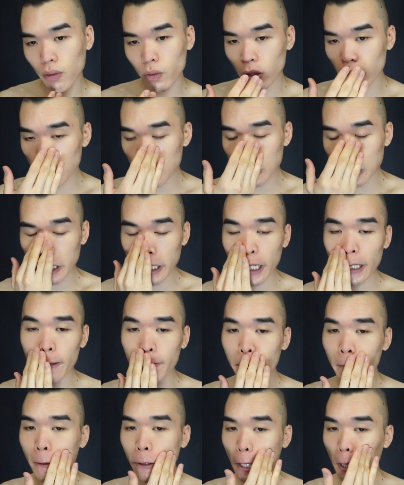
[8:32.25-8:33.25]
which is the
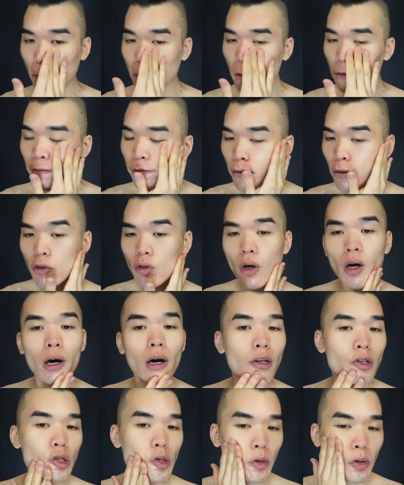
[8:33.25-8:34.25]
next morning, if you
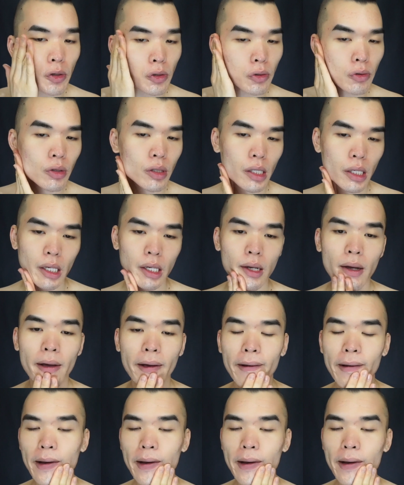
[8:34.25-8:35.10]
also use the